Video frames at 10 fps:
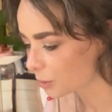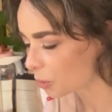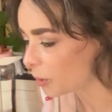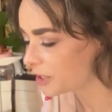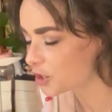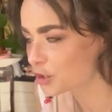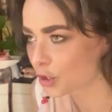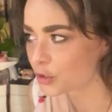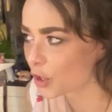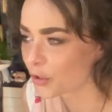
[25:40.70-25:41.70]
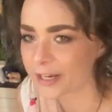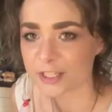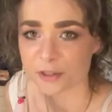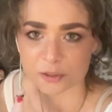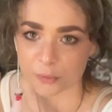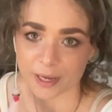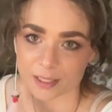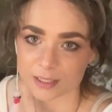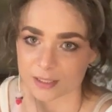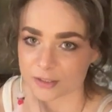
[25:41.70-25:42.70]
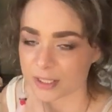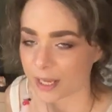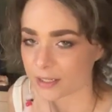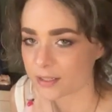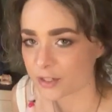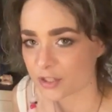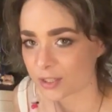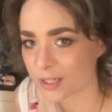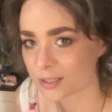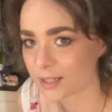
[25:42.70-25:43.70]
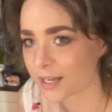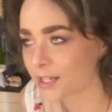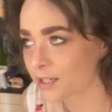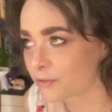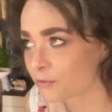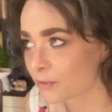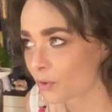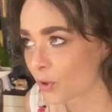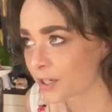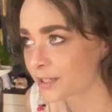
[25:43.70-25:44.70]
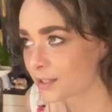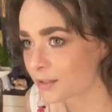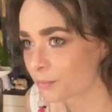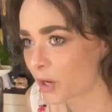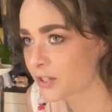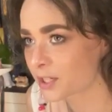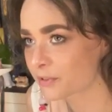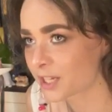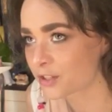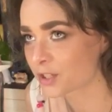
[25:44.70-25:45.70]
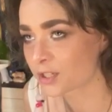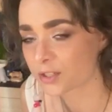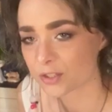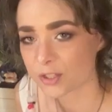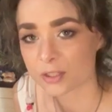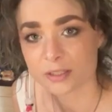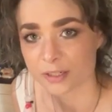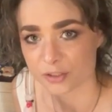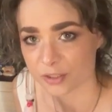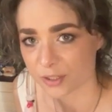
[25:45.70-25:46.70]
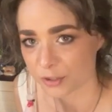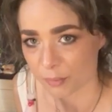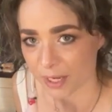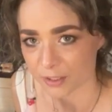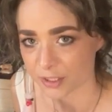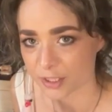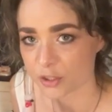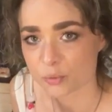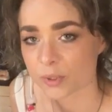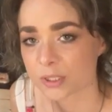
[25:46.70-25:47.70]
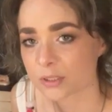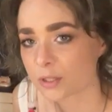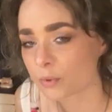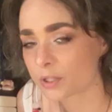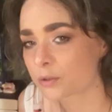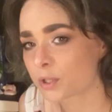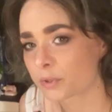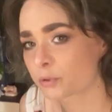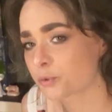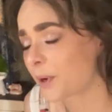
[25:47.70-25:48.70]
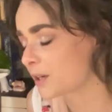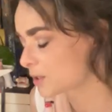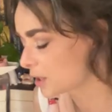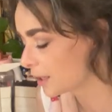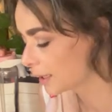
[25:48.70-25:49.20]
probably just don't know any other way to get attention, and negative or positive attention is still attention. It doesn't matter. They want a response,